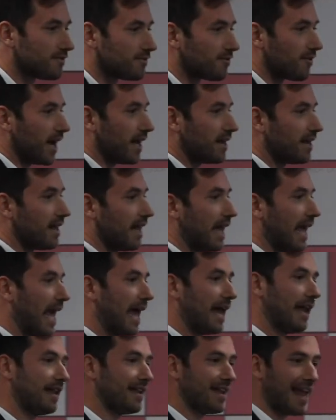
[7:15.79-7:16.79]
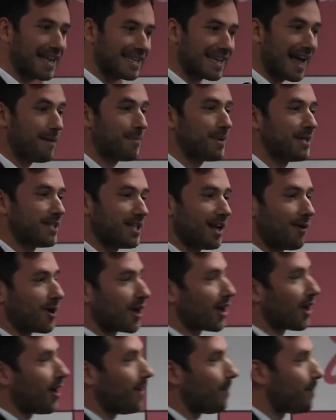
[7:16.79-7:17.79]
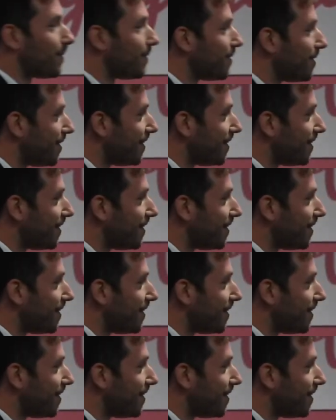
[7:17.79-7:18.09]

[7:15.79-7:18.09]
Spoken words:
right? And that happens in our club